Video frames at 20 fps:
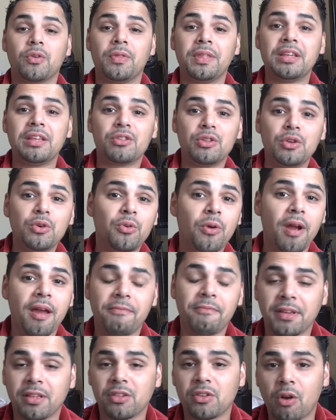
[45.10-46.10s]
these new
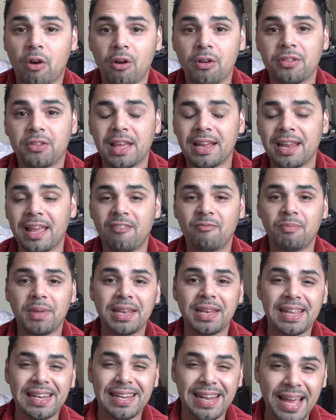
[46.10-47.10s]
graphics cards that have
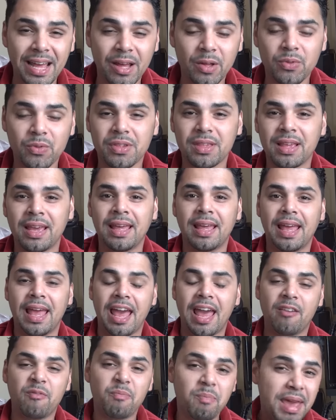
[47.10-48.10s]
been announced
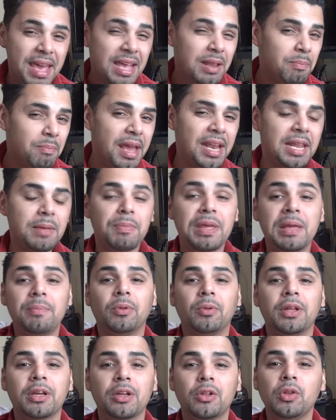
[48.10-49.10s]
have made many
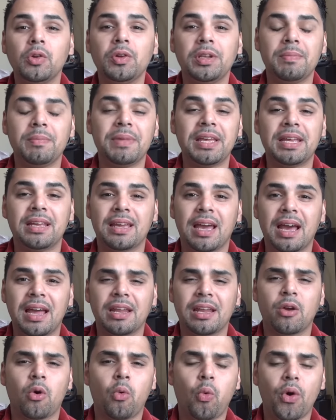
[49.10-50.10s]
people, including me,
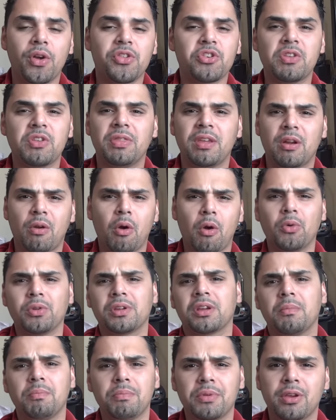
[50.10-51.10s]
kind of question their own
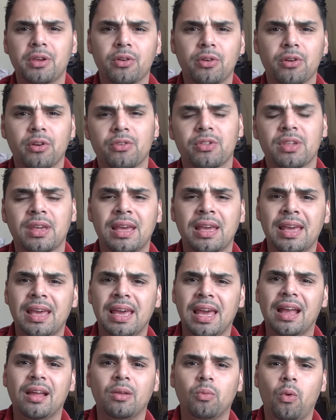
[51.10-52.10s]
computers
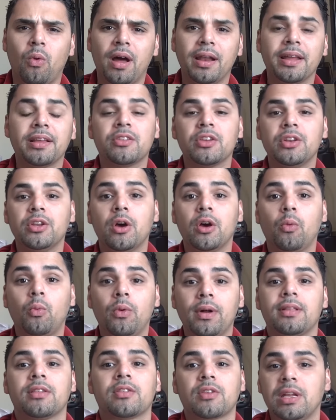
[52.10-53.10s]
and wanting to know
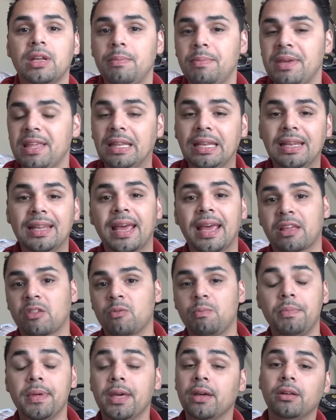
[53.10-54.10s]
what's going to be the
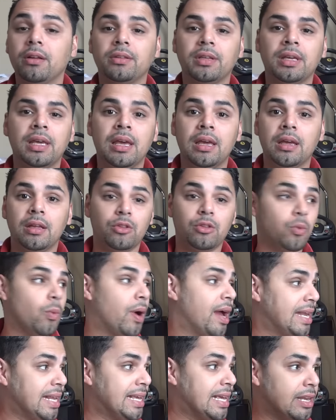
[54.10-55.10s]
next build. Do
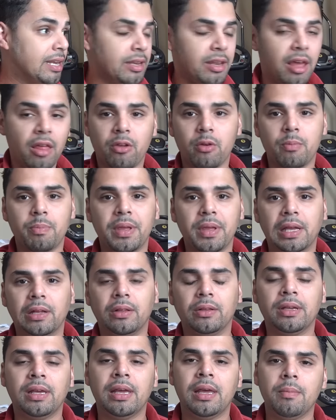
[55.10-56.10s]
I need another
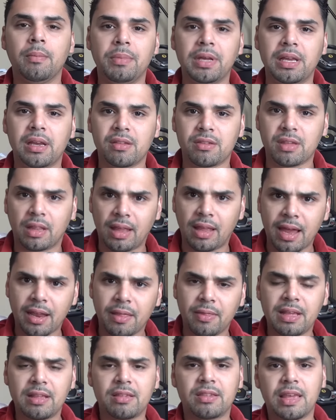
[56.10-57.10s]
build? Because a lot
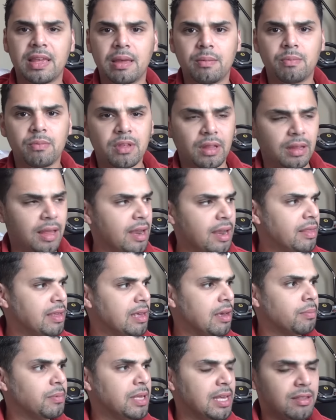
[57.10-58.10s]
of these sims, a lot of the
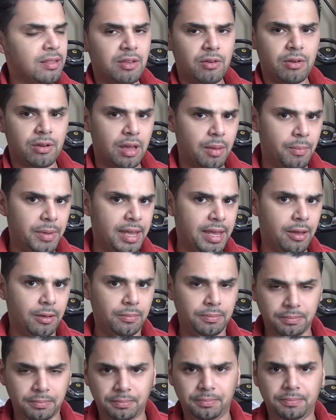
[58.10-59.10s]
updates that are coming
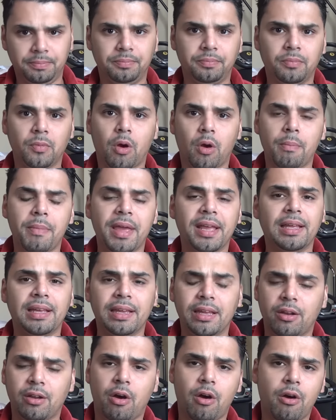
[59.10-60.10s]
out are making
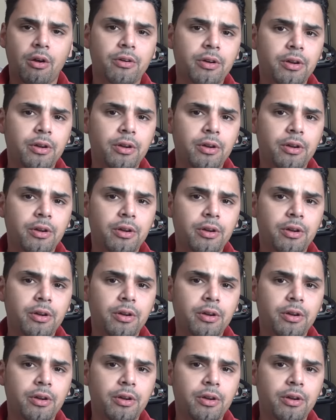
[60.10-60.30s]
it harder